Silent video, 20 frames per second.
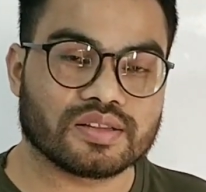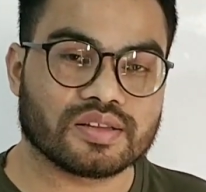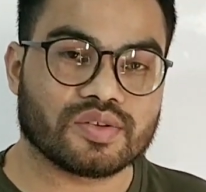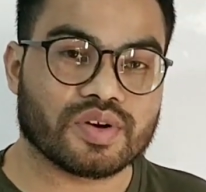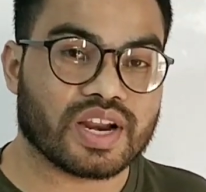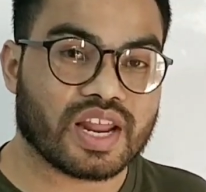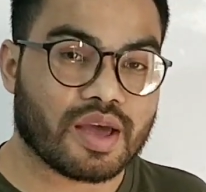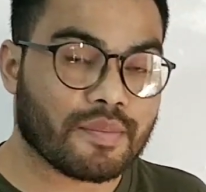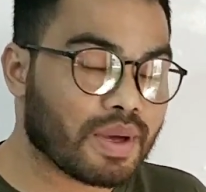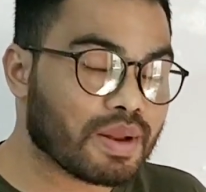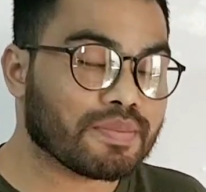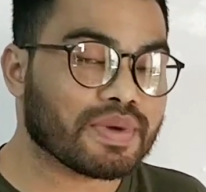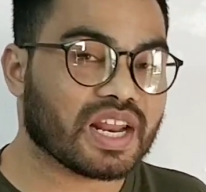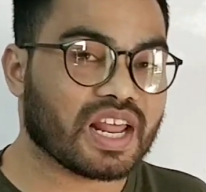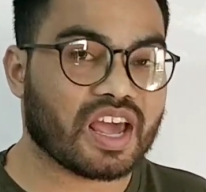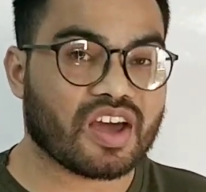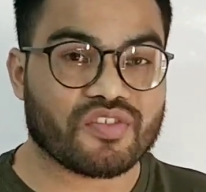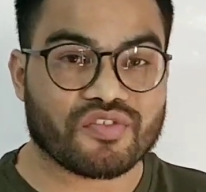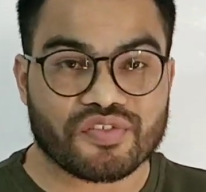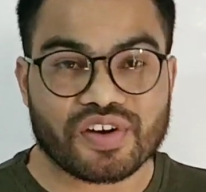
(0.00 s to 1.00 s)

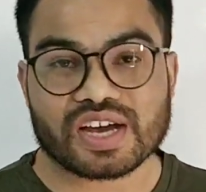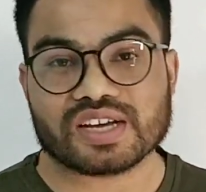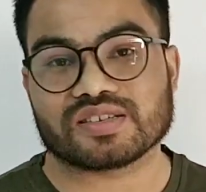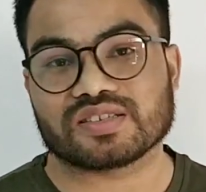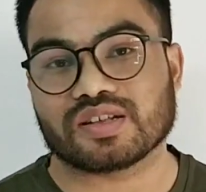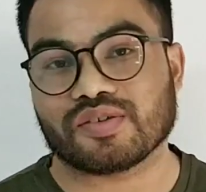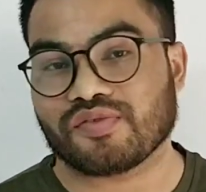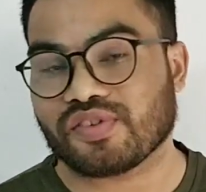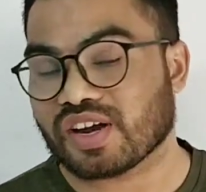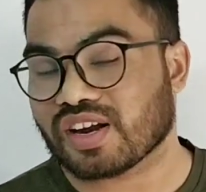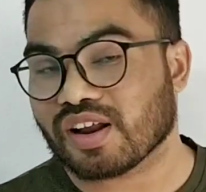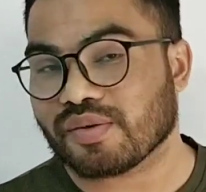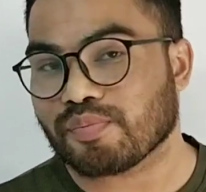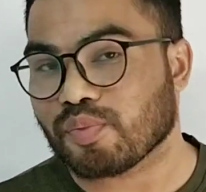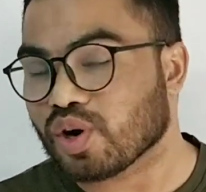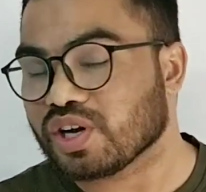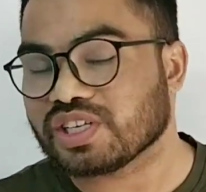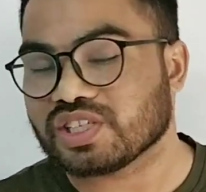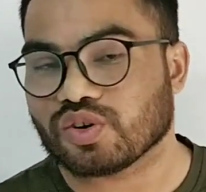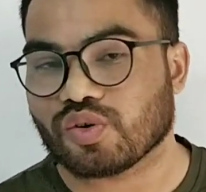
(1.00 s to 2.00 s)
amendment affects the federal
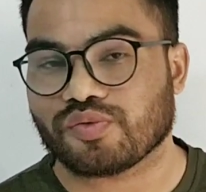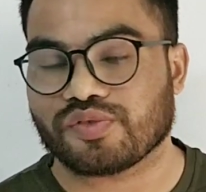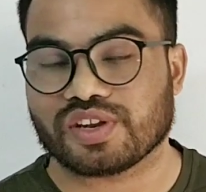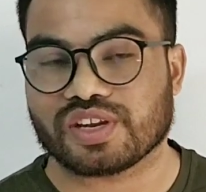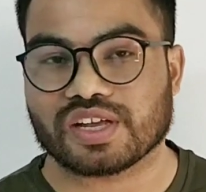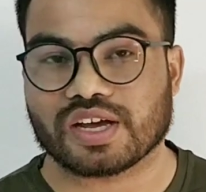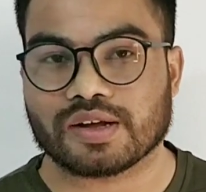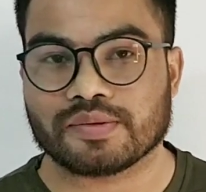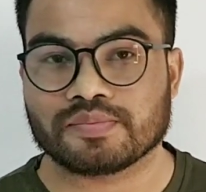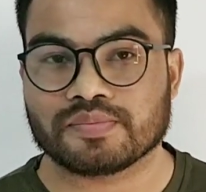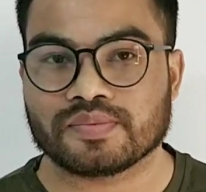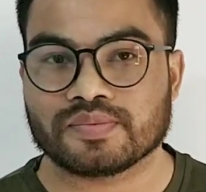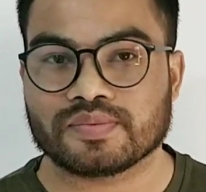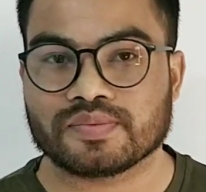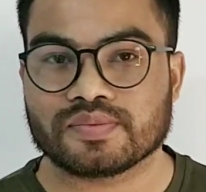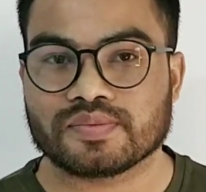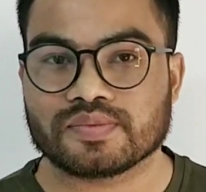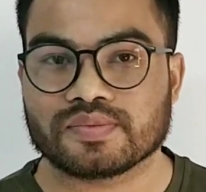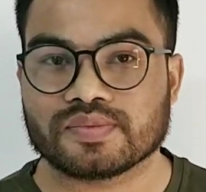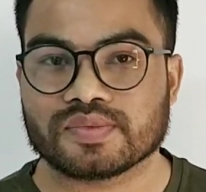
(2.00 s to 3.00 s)
polity of India,
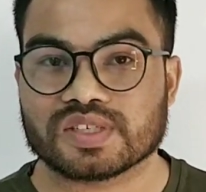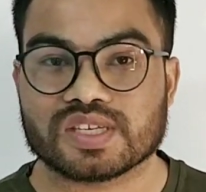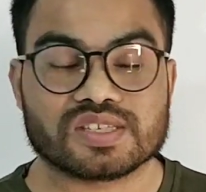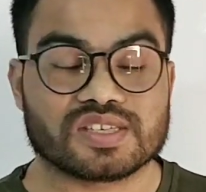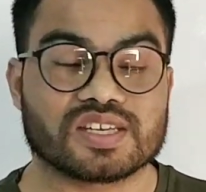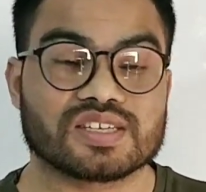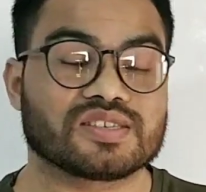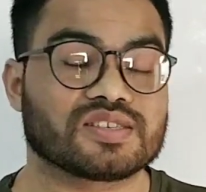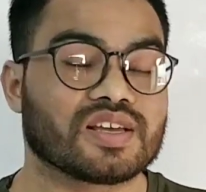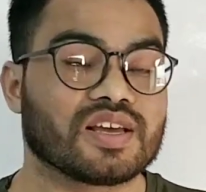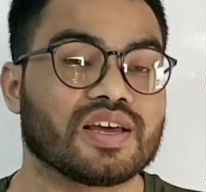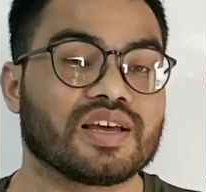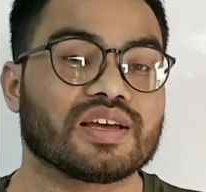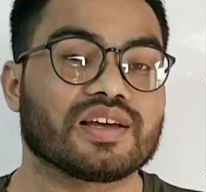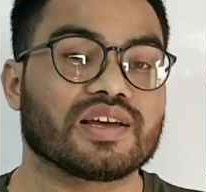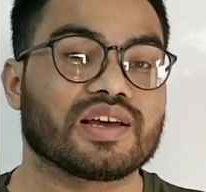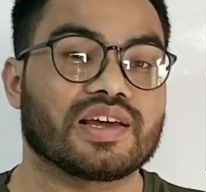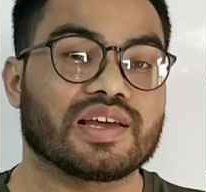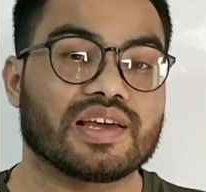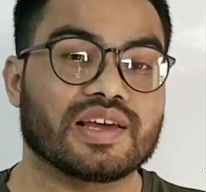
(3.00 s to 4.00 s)
such as
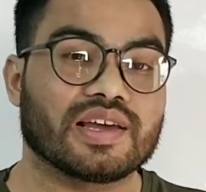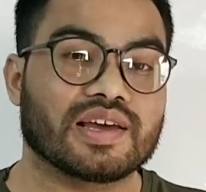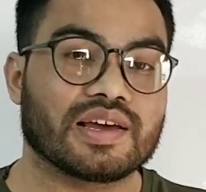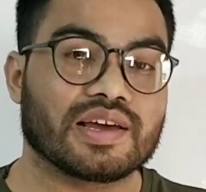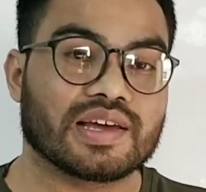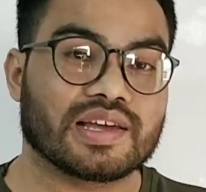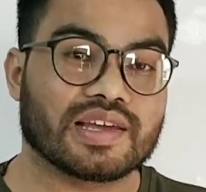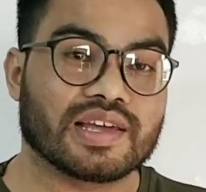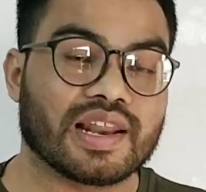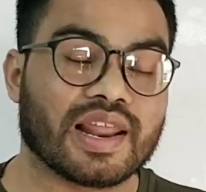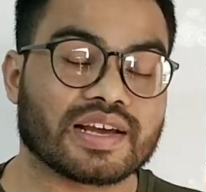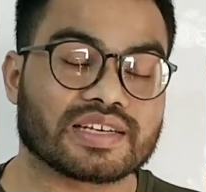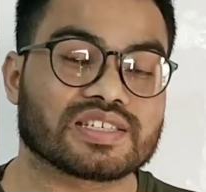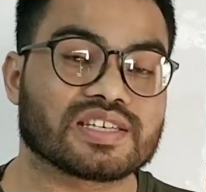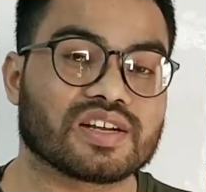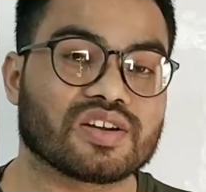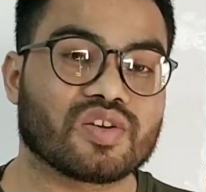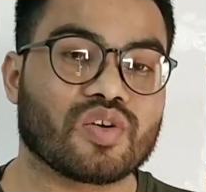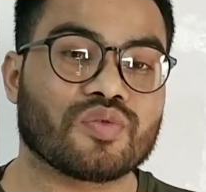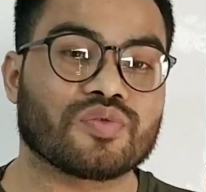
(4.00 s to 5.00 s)

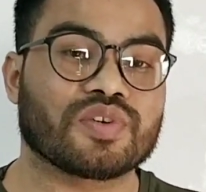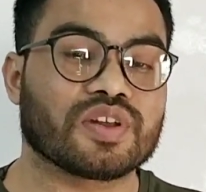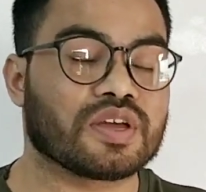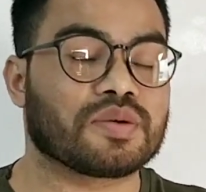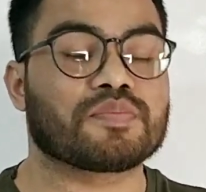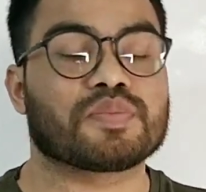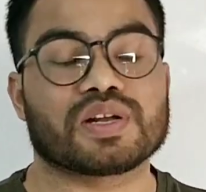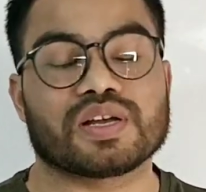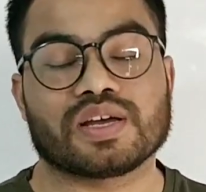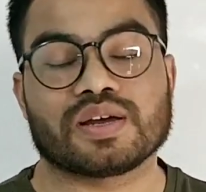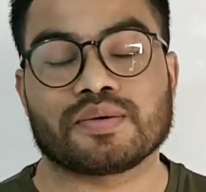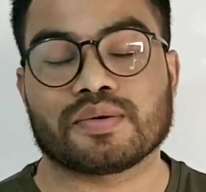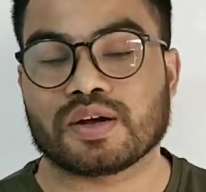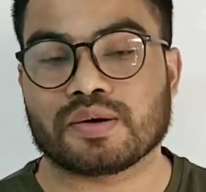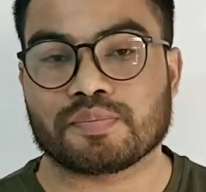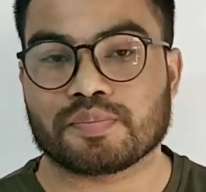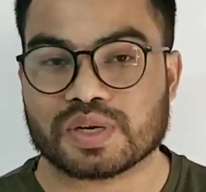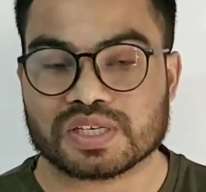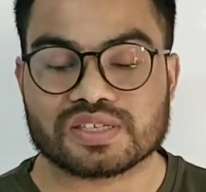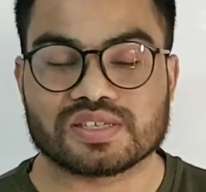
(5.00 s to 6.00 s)
election of the
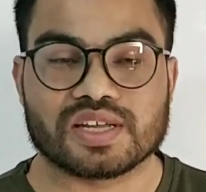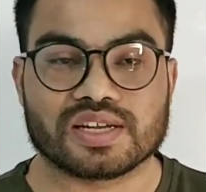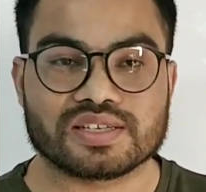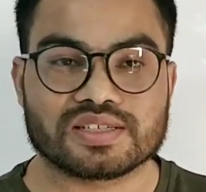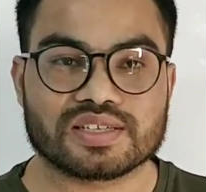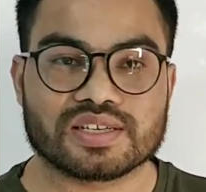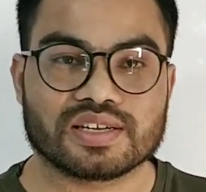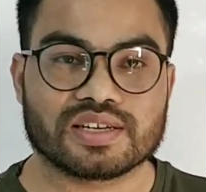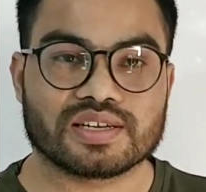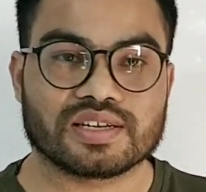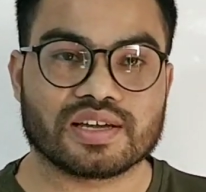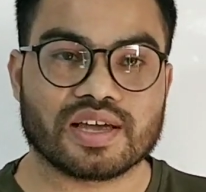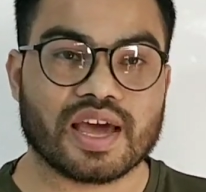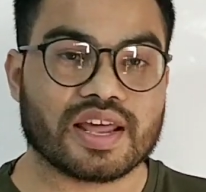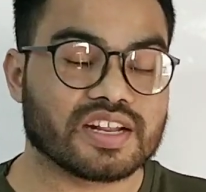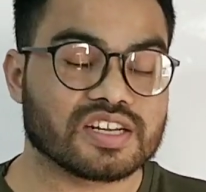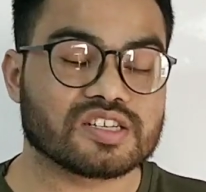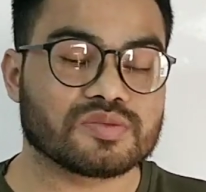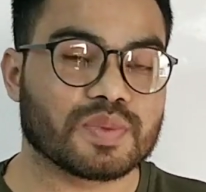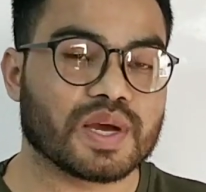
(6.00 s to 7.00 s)
president
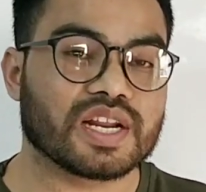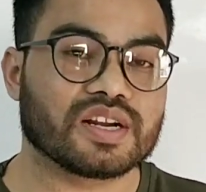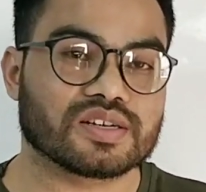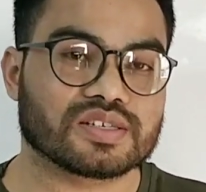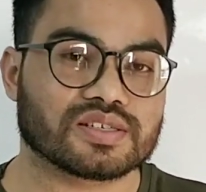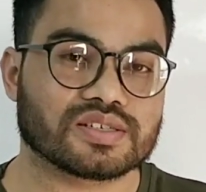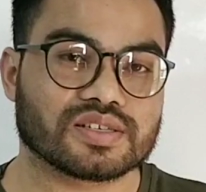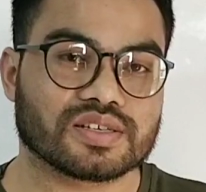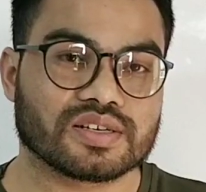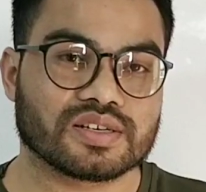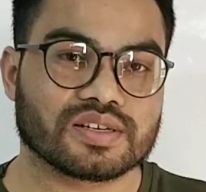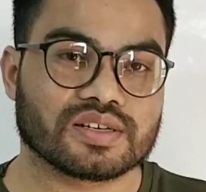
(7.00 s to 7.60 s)
and its manners,